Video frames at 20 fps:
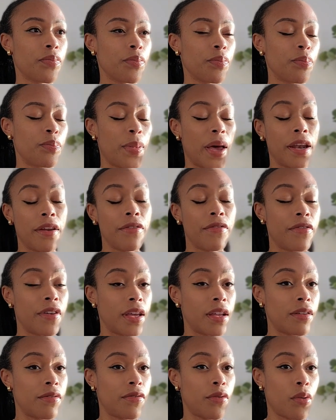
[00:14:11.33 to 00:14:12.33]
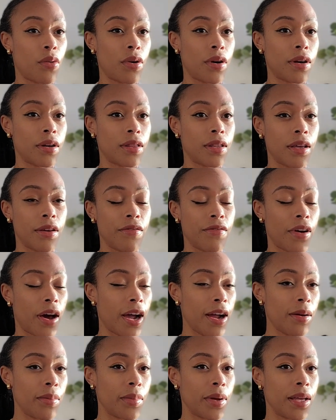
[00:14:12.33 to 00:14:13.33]
benefit for the
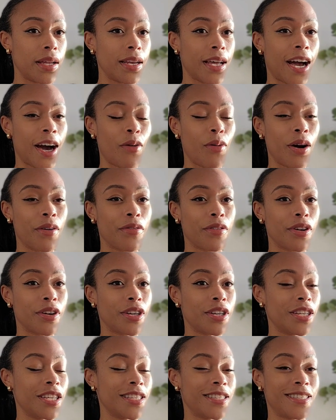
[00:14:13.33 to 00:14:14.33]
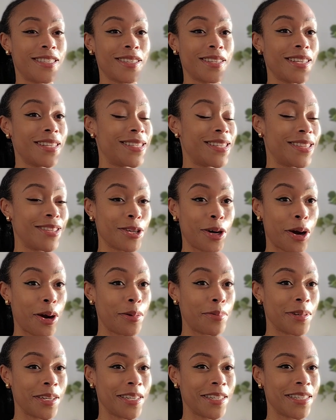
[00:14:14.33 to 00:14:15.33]
environment. However, it's in the
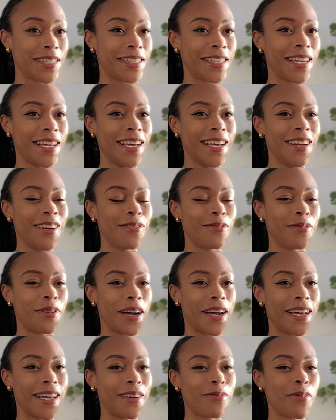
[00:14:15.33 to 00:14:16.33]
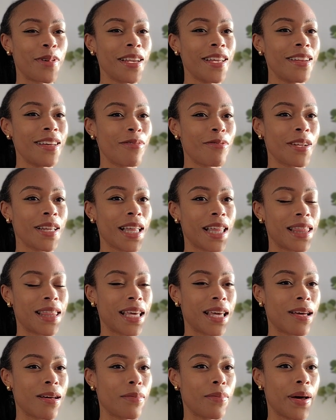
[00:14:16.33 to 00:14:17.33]
garbage, right? We need to really
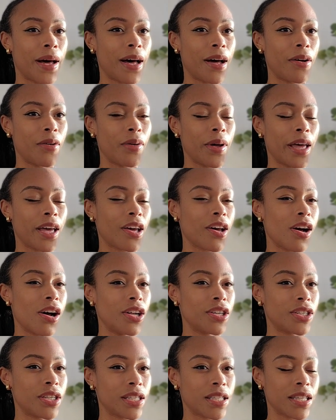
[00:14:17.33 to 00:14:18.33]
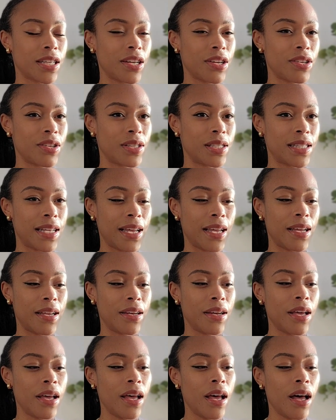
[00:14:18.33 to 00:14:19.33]
think about and consciously
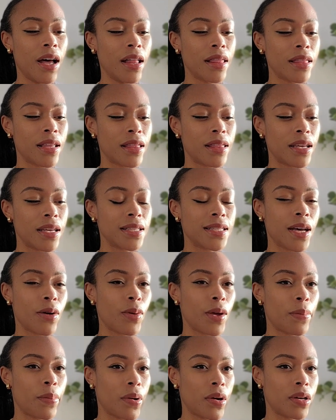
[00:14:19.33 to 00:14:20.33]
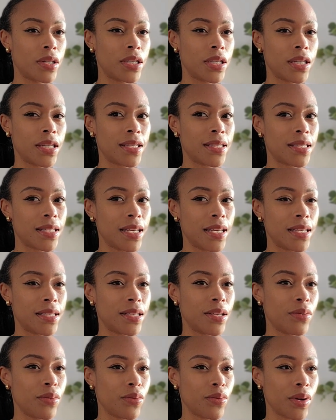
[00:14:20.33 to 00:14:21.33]
understand the things that we purchase.
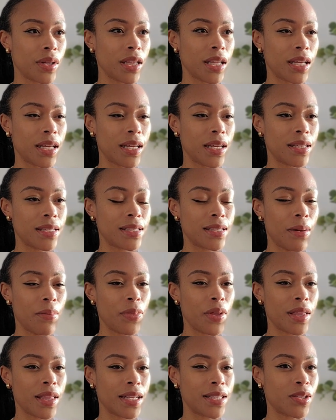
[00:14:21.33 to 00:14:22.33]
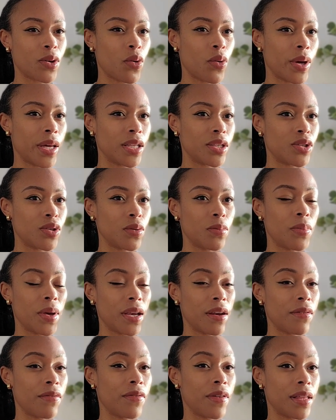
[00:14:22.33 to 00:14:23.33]
Is it really something that's going to
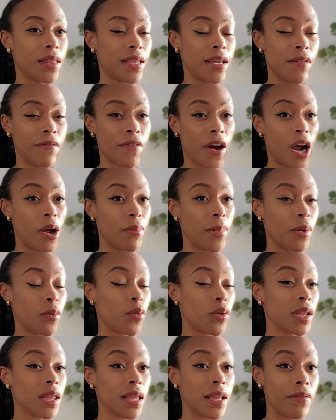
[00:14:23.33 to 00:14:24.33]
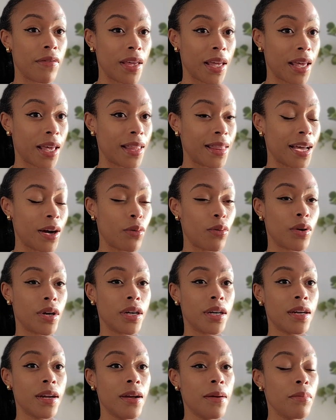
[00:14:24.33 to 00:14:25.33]
benefit the environment we're living in, that
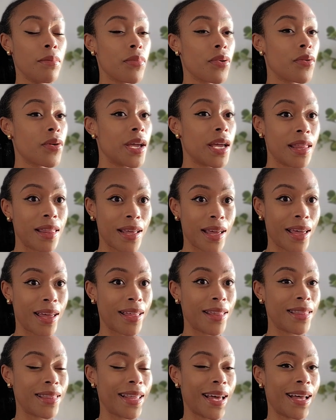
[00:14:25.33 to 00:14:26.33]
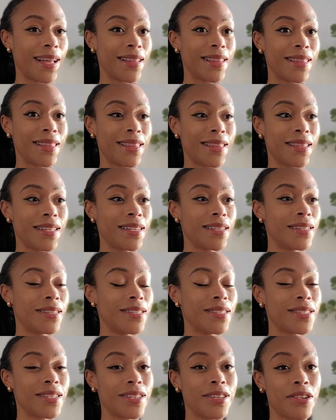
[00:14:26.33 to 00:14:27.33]
we're breathing in, that
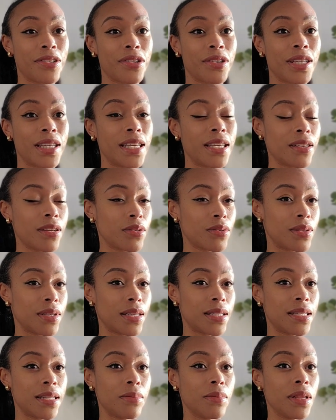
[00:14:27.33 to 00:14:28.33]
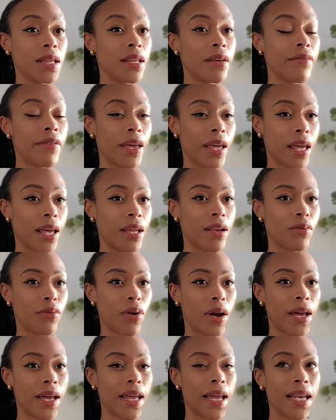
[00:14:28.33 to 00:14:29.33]
there's another ecosystem living in,
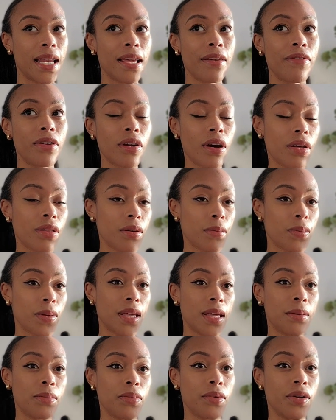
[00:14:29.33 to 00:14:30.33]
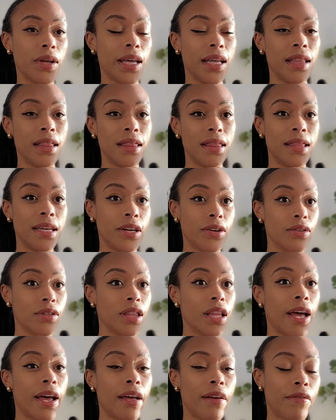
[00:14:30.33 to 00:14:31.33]
right? And even other people in their
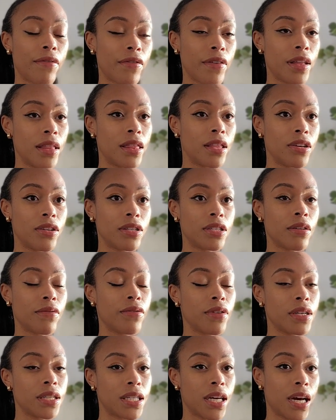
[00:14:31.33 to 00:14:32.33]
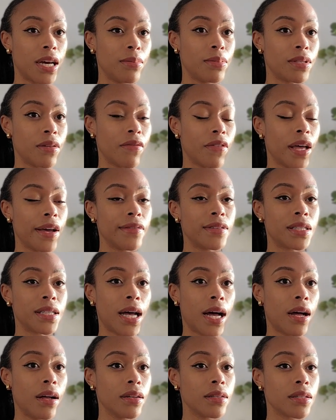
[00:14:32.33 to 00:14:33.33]
life, in their different types of
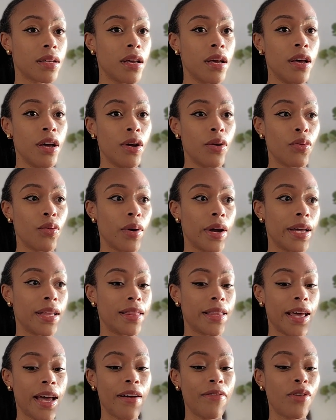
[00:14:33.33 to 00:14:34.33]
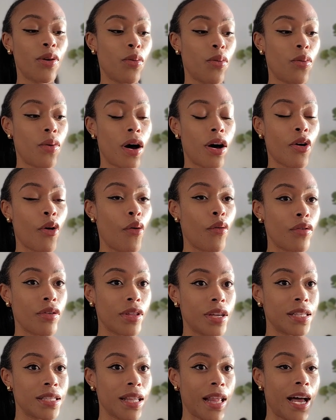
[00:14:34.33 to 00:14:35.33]
lifestyles, right? They have to walk over
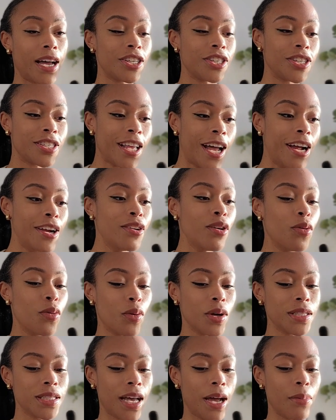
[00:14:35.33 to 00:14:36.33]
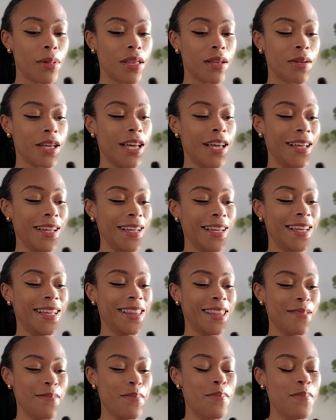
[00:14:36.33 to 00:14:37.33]
these lashes. I know one time in
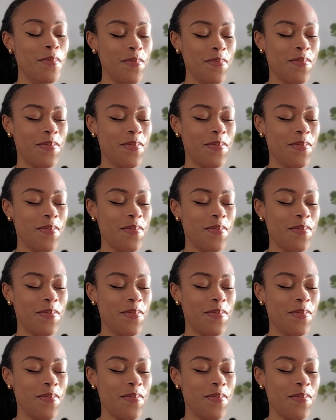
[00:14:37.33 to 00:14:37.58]
the